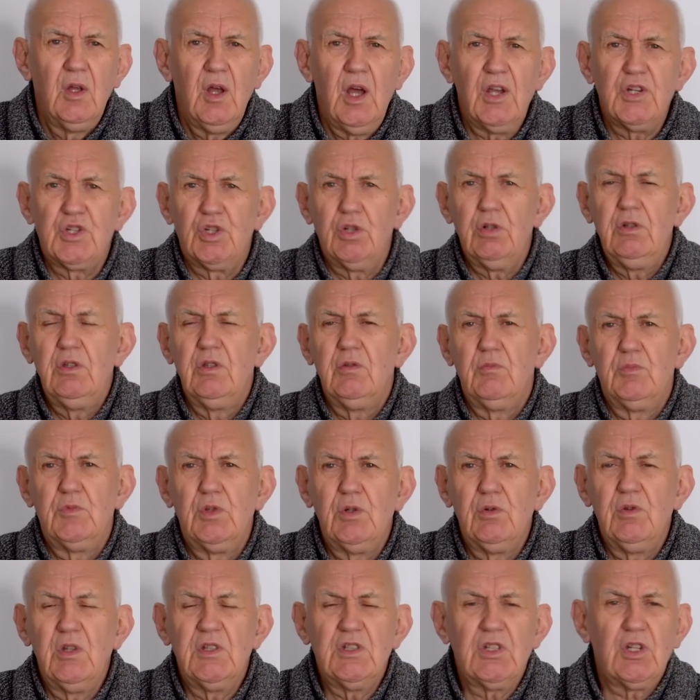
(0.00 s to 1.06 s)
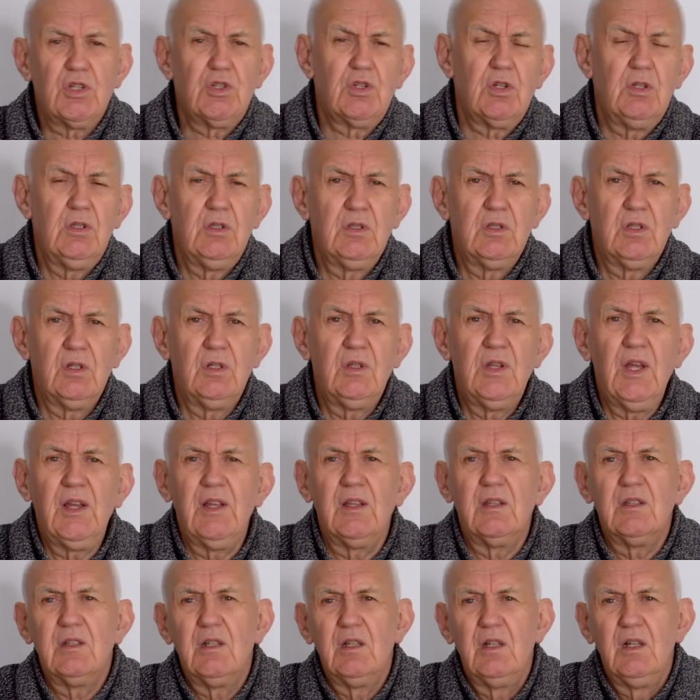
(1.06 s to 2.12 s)
I shouldn't do this. I shouldn't do
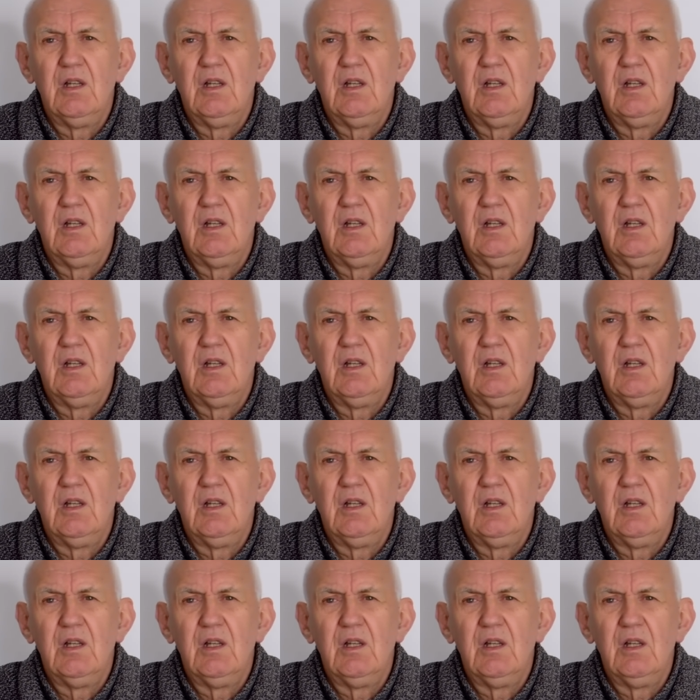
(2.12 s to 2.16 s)
that.